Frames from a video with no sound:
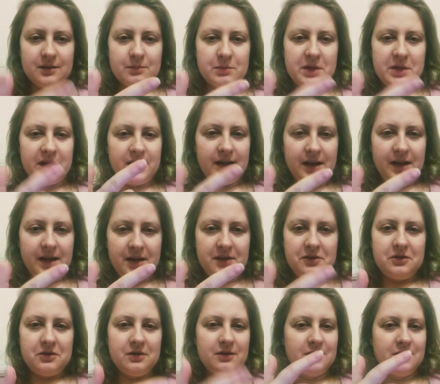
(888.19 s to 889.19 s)
my
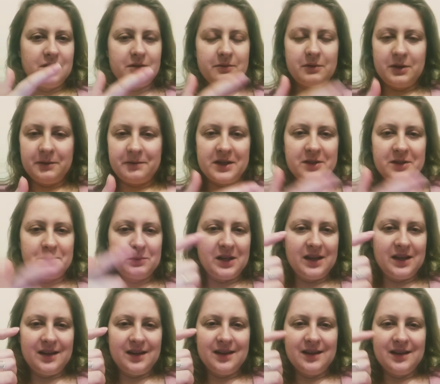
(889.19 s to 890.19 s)
age, disqualifies
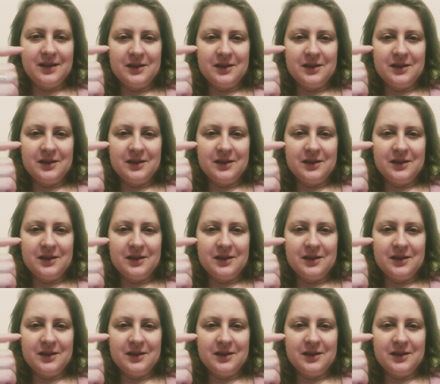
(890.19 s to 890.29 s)
me,